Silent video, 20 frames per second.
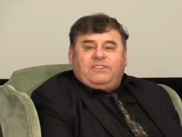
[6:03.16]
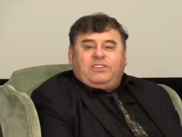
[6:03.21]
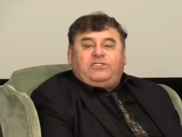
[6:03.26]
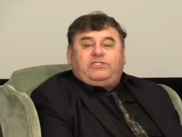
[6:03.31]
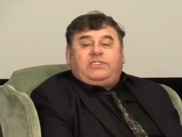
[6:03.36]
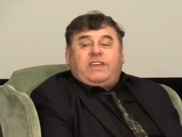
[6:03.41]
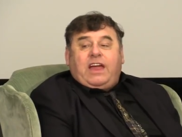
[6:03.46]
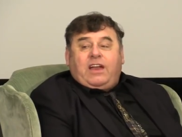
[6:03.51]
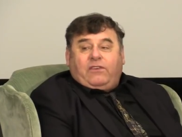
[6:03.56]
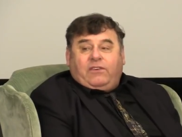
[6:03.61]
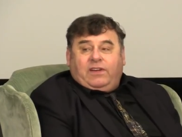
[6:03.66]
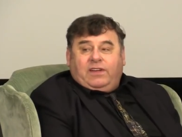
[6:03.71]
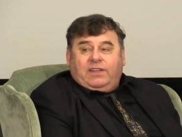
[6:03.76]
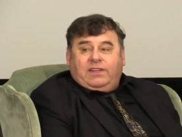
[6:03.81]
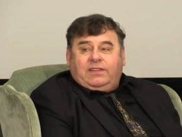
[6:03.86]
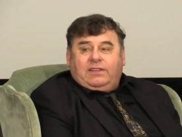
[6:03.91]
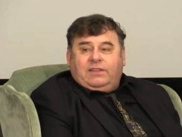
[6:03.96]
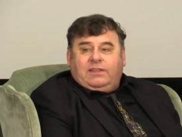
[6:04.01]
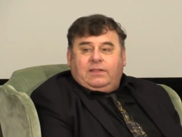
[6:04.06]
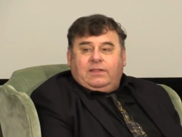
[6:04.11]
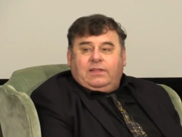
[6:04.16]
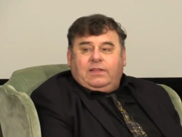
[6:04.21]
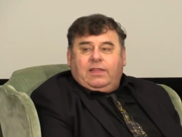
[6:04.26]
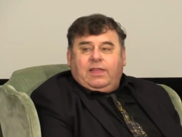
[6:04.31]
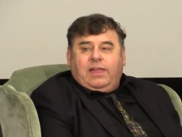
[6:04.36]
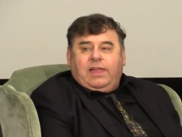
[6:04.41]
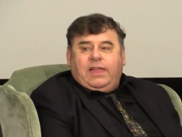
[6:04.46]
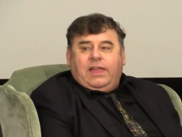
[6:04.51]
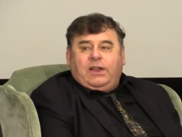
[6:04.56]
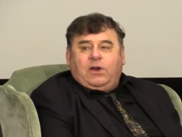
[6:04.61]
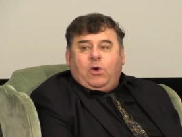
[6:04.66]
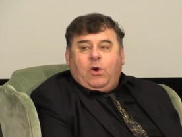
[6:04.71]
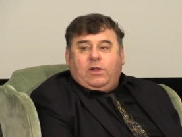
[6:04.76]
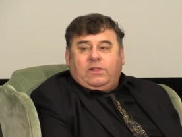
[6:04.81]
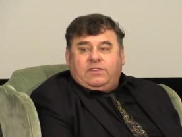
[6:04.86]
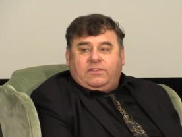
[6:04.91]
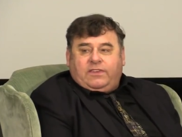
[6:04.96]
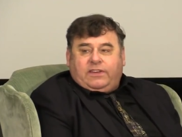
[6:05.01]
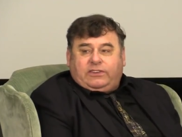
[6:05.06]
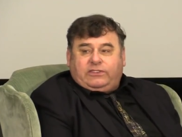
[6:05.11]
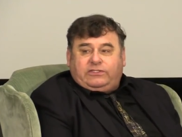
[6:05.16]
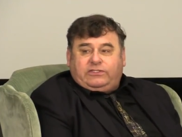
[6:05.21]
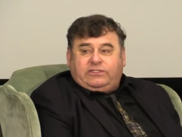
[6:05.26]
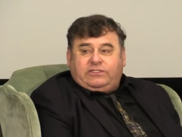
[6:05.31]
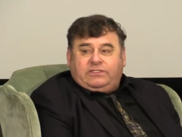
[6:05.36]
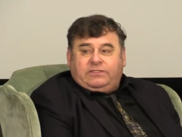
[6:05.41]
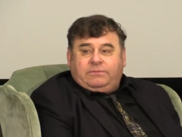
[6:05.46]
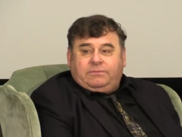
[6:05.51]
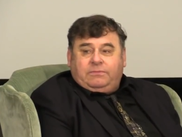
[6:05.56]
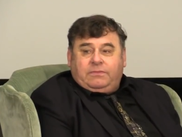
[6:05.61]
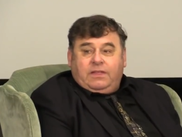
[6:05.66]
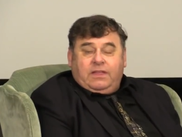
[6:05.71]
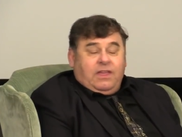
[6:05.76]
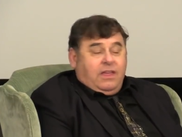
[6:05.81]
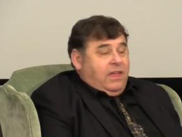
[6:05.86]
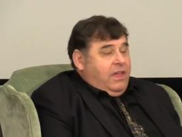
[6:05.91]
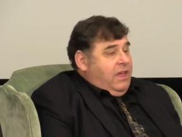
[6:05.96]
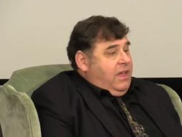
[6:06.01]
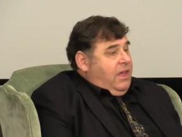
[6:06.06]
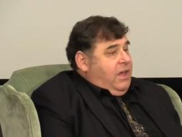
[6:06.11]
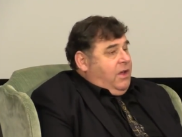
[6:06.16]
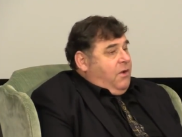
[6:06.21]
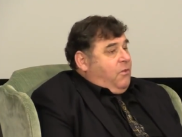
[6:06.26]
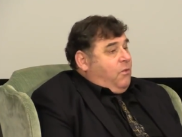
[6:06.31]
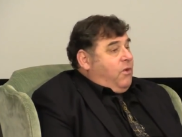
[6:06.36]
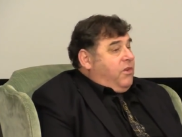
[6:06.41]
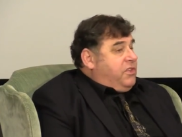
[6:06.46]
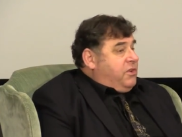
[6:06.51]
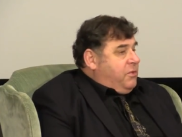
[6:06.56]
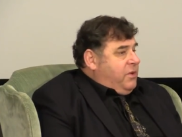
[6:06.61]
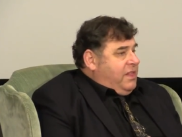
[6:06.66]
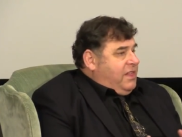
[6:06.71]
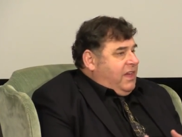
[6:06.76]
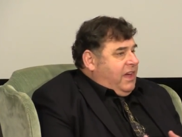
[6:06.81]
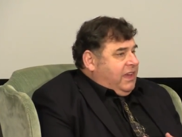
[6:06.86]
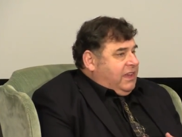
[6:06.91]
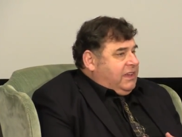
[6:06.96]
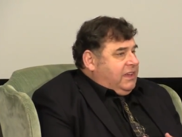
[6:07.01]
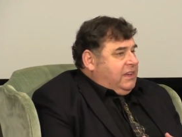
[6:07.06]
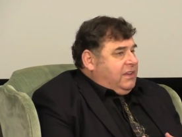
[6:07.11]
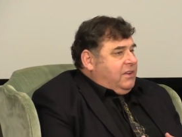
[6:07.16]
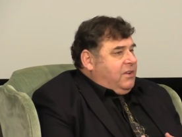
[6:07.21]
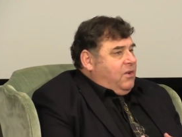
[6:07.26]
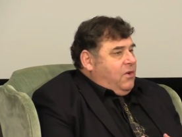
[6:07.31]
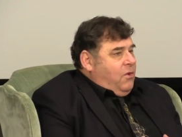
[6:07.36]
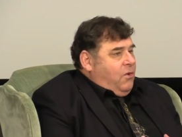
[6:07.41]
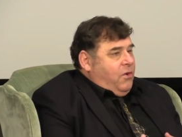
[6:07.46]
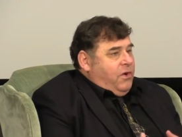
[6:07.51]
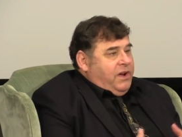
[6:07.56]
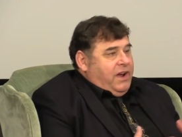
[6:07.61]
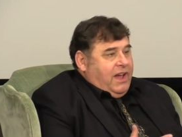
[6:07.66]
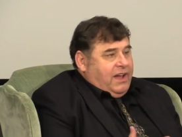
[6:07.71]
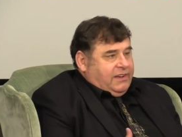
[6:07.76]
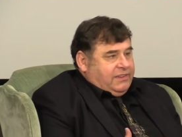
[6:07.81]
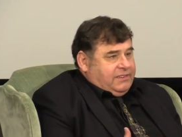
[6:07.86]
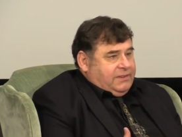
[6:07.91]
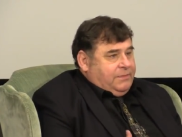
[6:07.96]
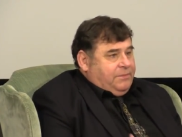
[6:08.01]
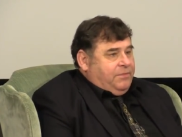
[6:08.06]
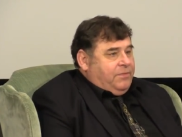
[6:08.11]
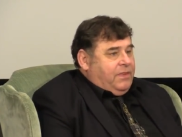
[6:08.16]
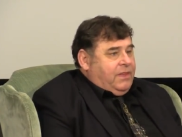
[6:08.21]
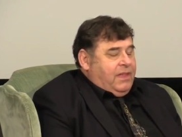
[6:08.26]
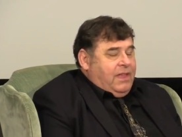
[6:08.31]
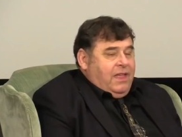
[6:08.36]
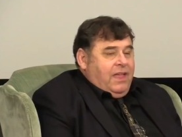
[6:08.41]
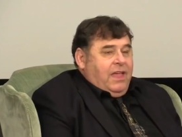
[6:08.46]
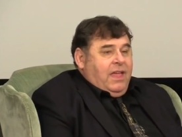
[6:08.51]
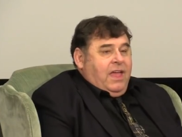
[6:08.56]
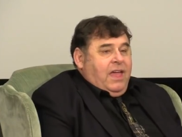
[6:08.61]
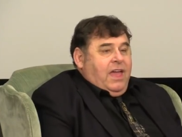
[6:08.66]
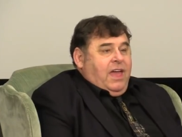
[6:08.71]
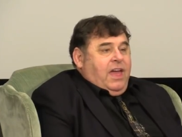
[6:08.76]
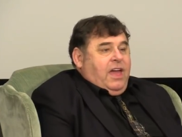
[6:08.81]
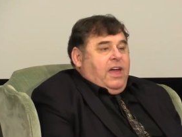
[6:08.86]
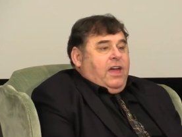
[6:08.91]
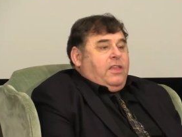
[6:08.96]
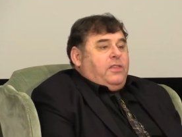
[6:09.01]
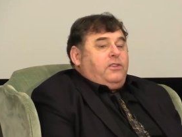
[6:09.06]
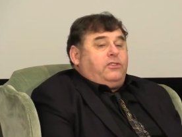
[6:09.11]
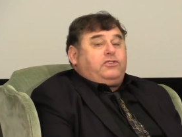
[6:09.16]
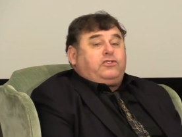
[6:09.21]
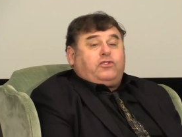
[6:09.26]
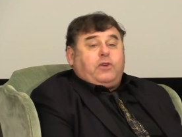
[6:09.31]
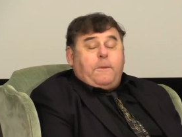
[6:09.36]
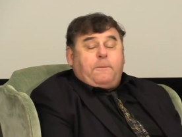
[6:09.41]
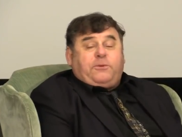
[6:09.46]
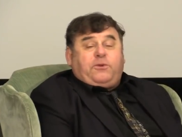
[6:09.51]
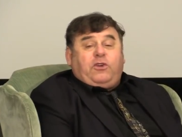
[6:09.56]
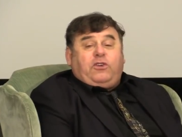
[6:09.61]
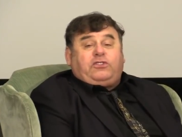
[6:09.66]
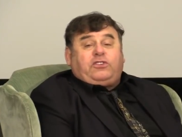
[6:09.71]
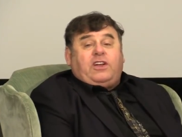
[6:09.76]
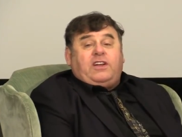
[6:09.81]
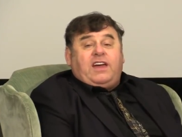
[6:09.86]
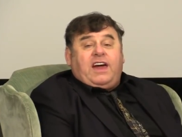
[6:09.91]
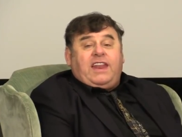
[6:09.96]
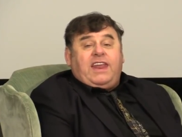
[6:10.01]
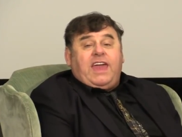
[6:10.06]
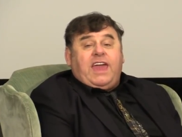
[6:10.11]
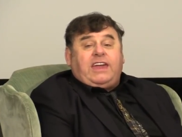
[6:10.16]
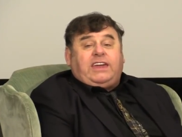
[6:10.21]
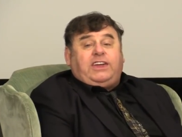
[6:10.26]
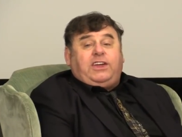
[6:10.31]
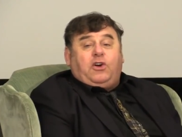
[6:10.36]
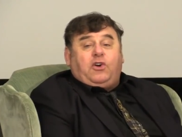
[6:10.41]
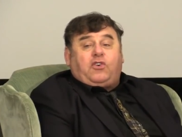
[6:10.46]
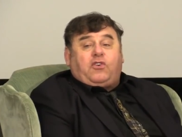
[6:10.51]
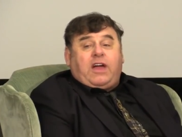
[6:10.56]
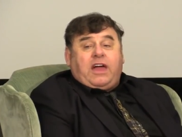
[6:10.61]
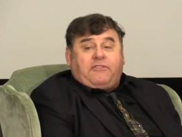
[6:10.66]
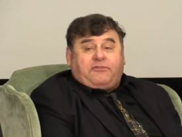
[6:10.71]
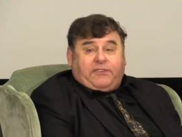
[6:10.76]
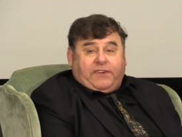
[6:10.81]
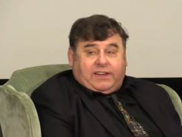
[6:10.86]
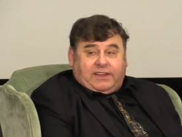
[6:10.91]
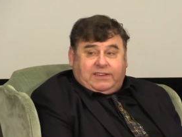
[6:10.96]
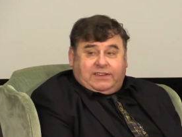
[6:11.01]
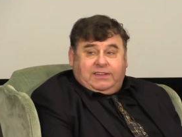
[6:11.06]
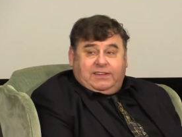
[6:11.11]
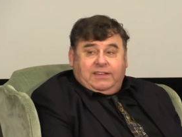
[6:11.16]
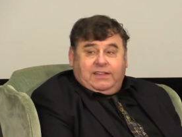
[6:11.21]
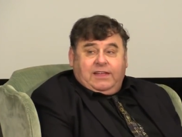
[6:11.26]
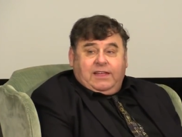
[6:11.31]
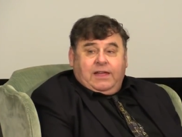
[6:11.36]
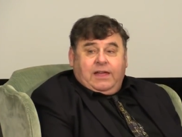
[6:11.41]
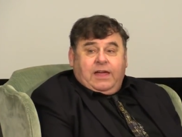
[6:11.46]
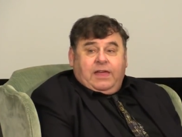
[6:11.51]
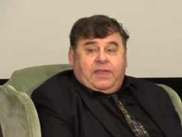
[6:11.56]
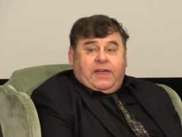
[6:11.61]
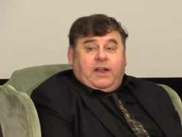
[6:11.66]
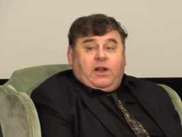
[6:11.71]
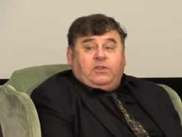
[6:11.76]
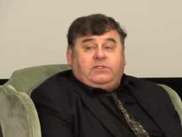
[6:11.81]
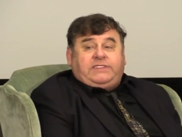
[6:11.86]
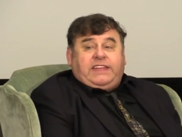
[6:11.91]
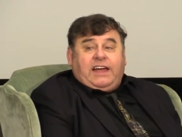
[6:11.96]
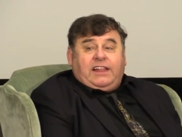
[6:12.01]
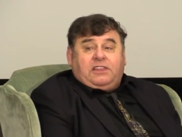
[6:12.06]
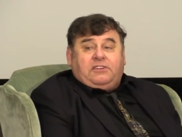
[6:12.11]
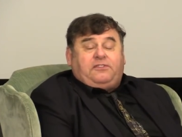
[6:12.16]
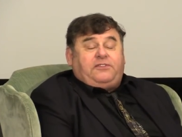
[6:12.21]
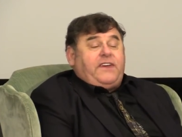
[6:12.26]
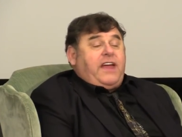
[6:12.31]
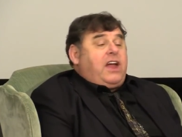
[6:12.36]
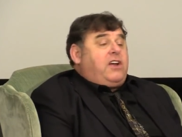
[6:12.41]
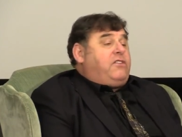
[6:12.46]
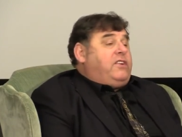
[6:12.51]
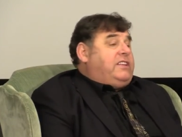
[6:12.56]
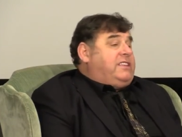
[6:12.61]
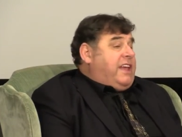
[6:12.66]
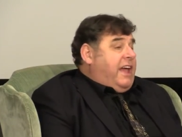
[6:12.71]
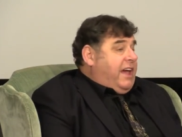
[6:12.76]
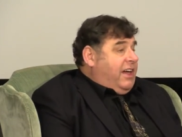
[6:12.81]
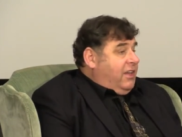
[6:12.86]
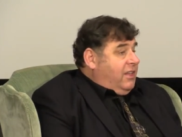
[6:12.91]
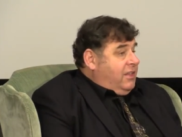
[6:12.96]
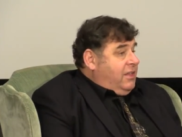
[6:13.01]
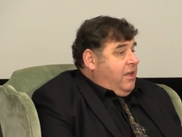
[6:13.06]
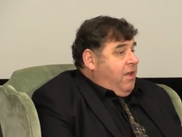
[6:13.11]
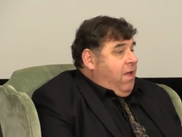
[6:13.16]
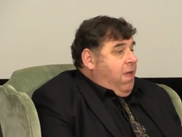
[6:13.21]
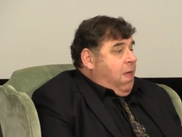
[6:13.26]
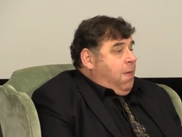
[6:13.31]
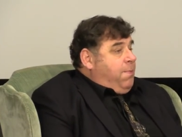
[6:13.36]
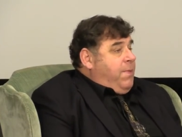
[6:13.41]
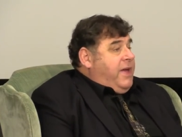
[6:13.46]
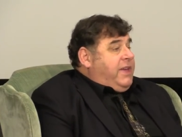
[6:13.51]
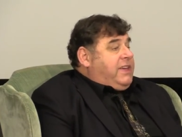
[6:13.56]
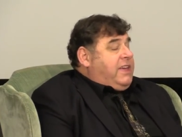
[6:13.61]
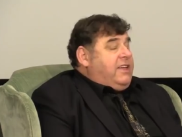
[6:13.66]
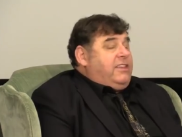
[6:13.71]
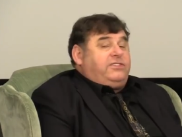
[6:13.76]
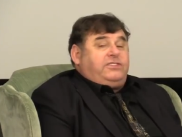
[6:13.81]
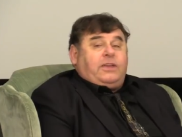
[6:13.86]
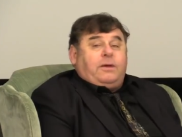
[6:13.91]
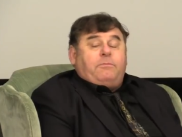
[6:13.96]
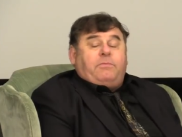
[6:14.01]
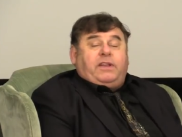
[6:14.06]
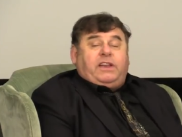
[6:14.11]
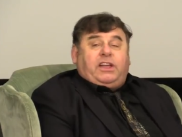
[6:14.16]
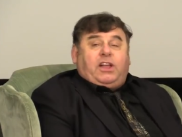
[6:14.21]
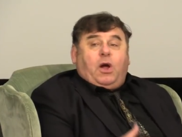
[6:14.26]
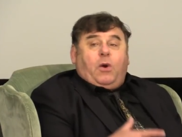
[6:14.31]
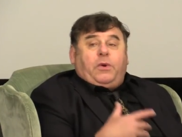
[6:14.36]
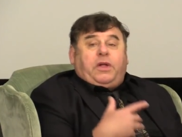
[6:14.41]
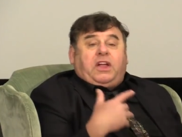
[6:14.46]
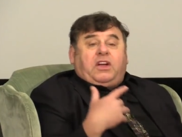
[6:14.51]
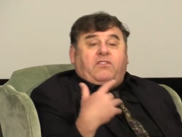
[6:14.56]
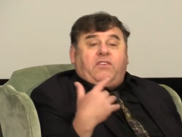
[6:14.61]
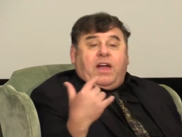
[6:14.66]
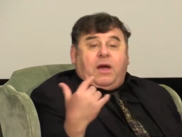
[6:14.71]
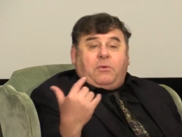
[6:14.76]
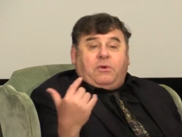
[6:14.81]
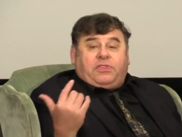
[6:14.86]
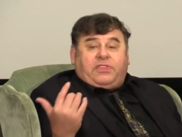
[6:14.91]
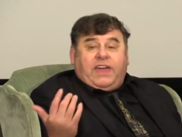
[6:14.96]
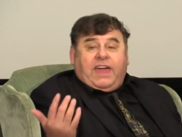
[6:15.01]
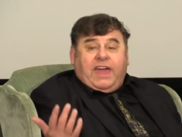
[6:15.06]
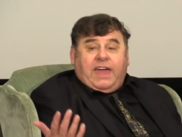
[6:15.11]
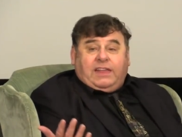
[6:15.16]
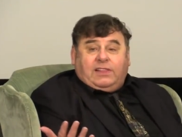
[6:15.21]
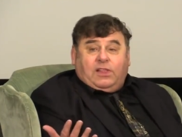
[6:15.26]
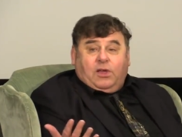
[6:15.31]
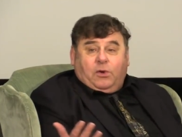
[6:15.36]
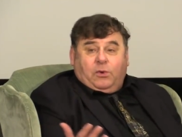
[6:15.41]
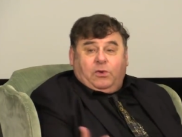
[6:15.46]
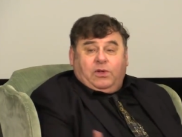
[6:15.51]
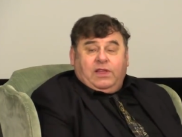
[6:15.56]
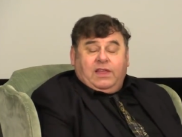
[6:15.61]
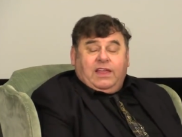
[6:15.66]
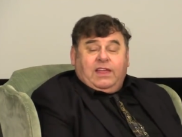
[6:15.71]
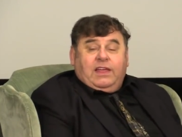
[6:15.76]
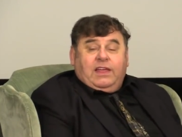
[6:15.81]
Sarah in all of us, whether we like it or not. The scriptures are not hagiographic. They don't tell a fairy tale making somebody going around with a halo.